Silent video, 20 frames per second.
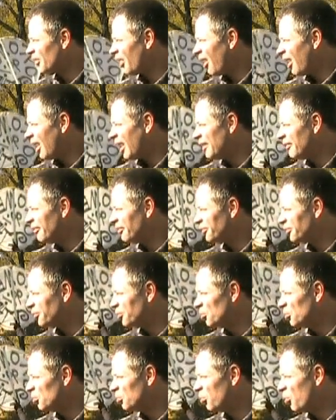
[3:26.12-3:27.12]
eyes
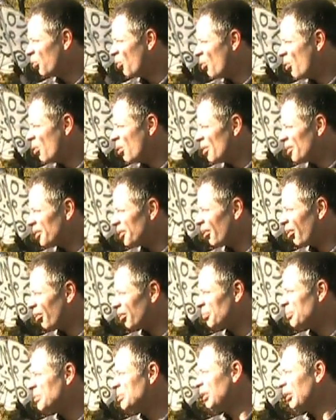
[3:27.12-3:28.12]
to,
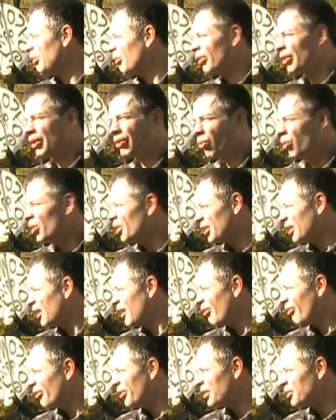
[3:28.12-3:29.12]
the people that were like, what the
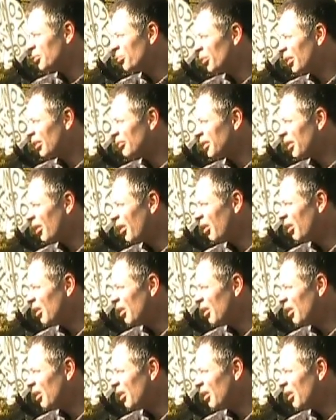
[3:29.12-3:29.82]
hell are they doing out there?